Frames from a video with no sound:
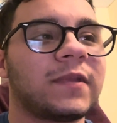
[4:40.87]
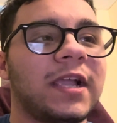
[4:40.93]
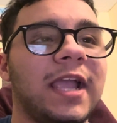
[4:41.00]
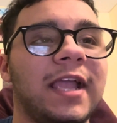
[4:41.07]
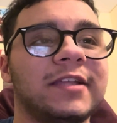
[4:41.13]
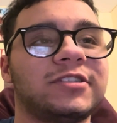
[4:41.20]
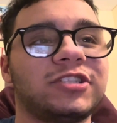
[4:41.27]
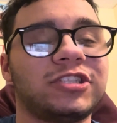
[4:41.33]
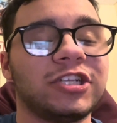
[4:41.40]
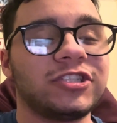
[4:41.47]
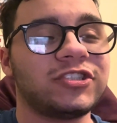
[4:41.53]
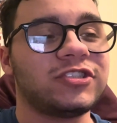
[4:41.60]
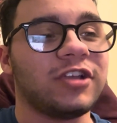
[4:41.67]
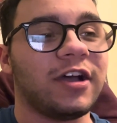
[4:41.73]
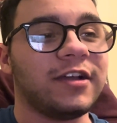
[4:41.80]
it's
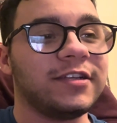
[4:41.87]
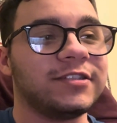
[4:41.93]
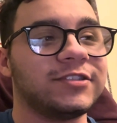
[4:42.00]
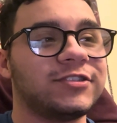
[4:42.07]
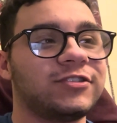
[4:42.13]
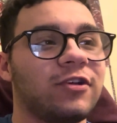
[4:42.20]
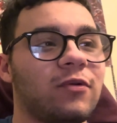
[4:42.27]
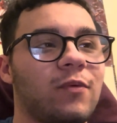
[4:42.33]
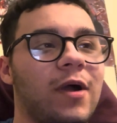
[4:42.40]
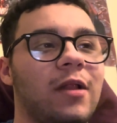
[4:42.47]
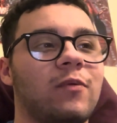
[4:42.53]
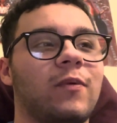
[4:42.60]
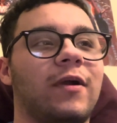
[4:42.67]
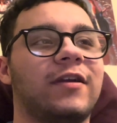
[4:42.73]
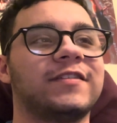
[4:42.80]
just done so well
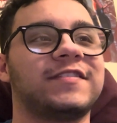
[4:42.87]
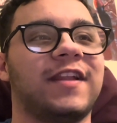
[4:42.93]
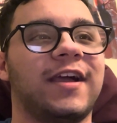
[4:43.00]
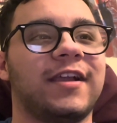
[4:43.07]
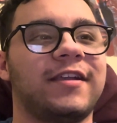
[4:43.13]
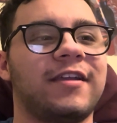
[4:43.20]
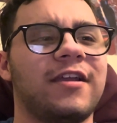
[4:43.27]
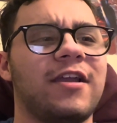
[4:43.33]
where it's like,